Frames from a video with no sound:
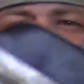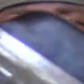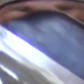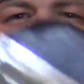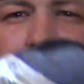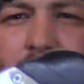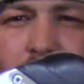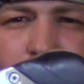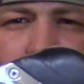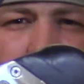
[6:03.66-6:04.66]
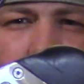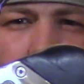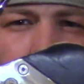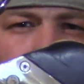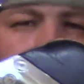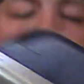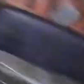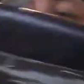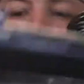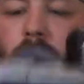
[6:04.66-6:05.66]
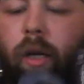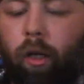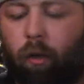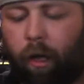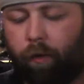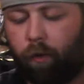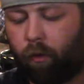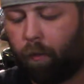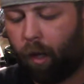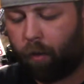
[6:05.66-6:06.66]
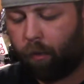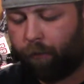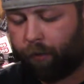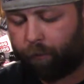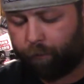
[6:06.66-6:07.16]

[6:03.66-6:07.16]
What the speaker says: the Team C logo engraved on the bottom of it.